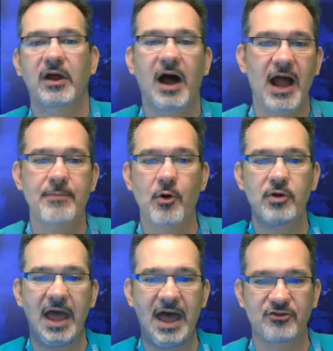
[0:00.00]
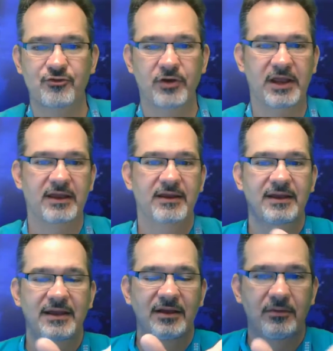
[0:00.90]
Hypogastric,
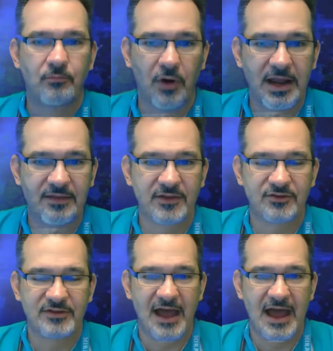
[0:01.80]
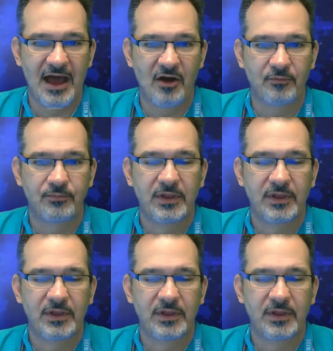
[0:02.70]
break this down.